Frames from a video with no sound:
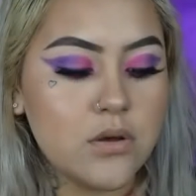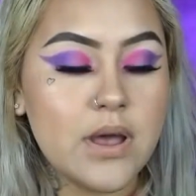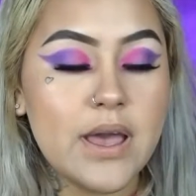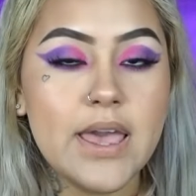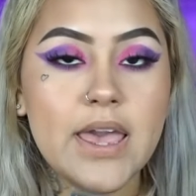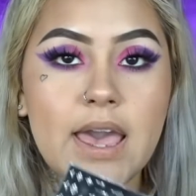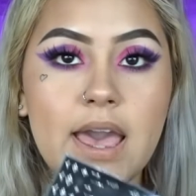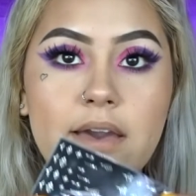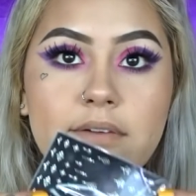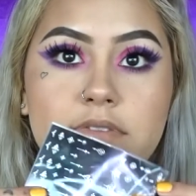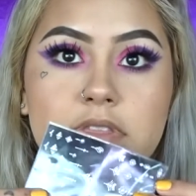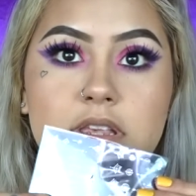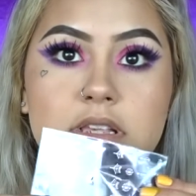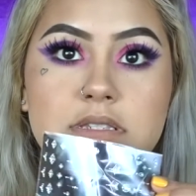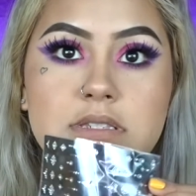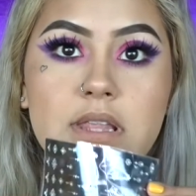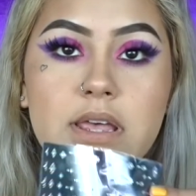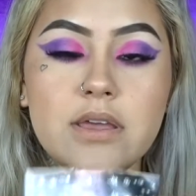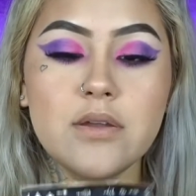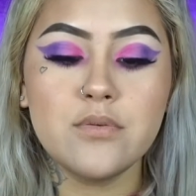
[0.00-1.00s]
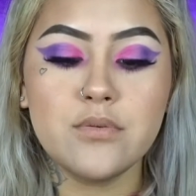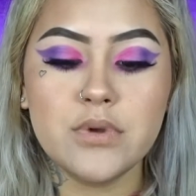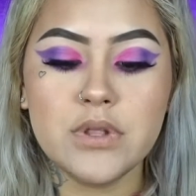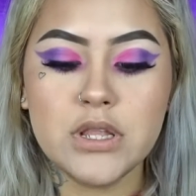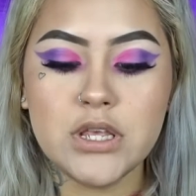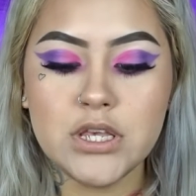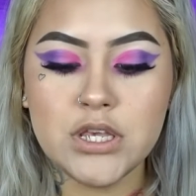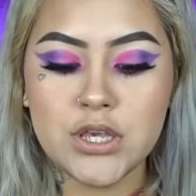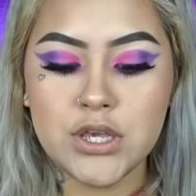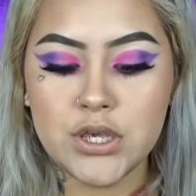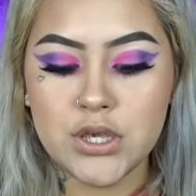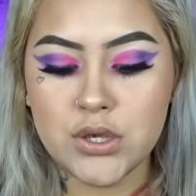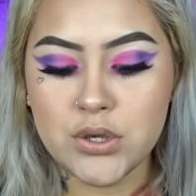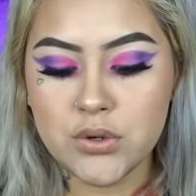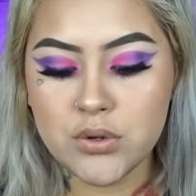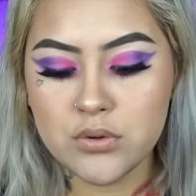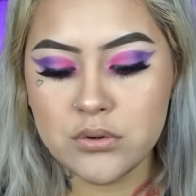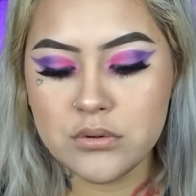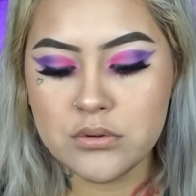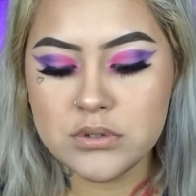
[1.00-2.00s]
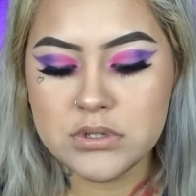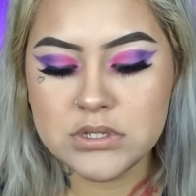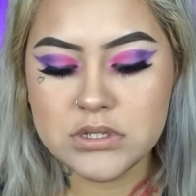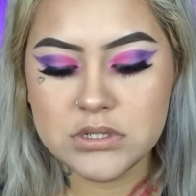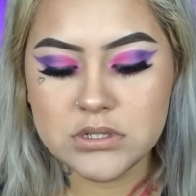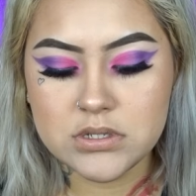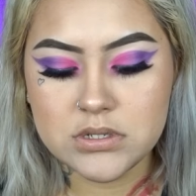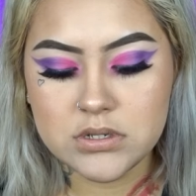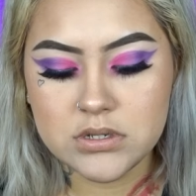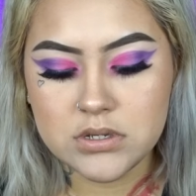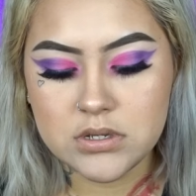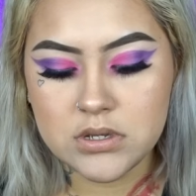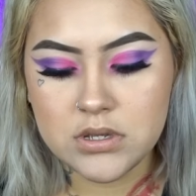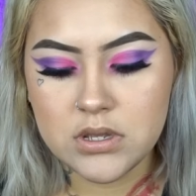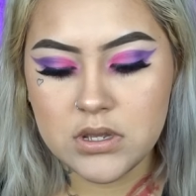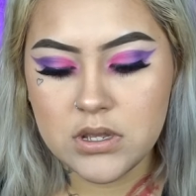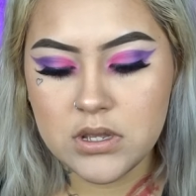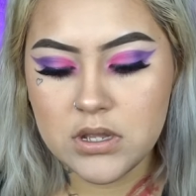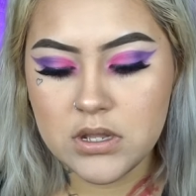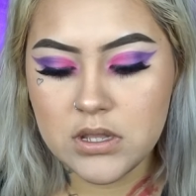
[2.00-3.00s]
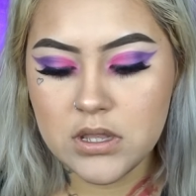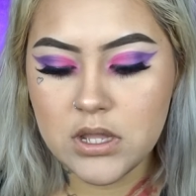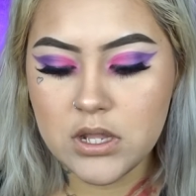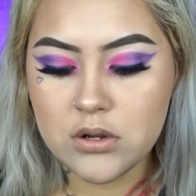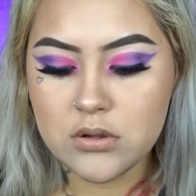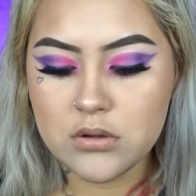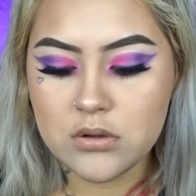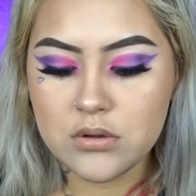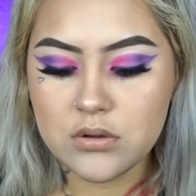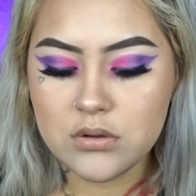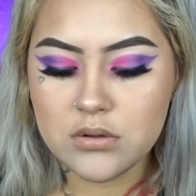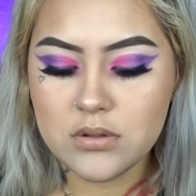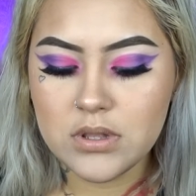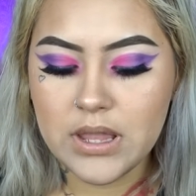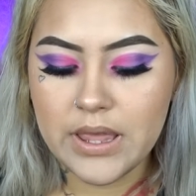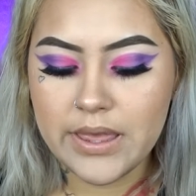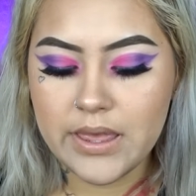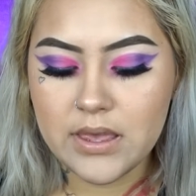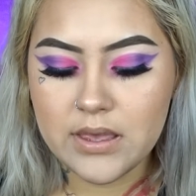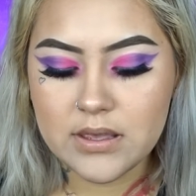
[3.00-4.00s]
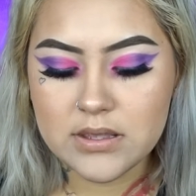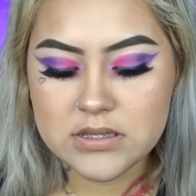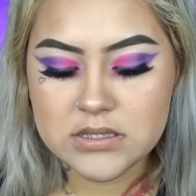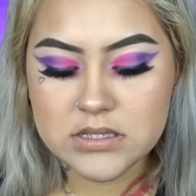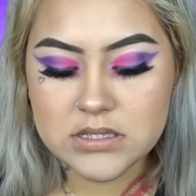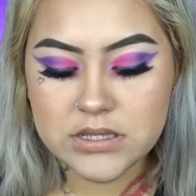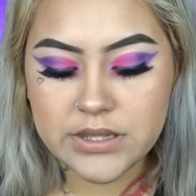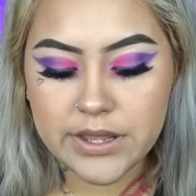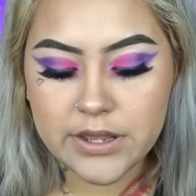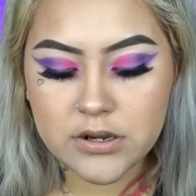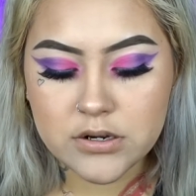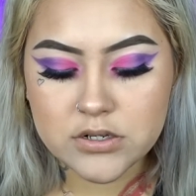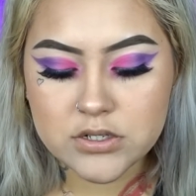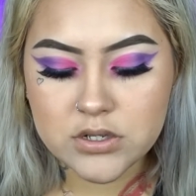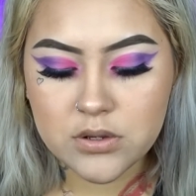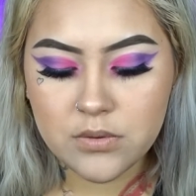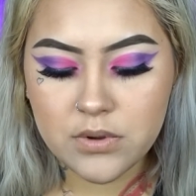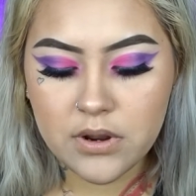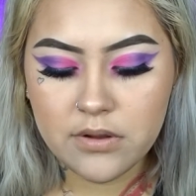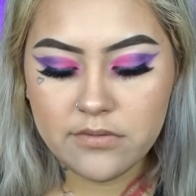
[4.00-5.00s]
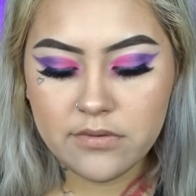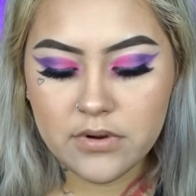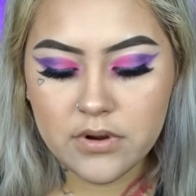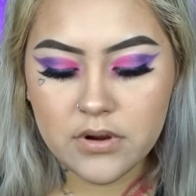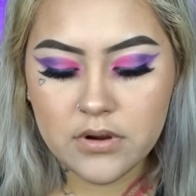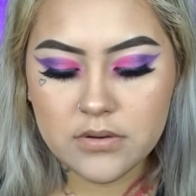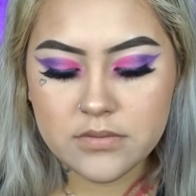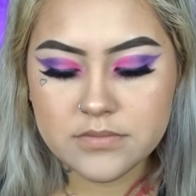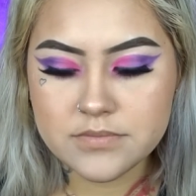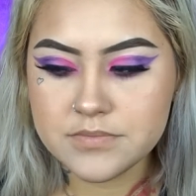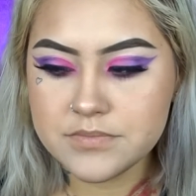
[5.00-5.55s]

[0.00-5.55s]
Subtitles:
I have these like really cute little like stickers or whatever,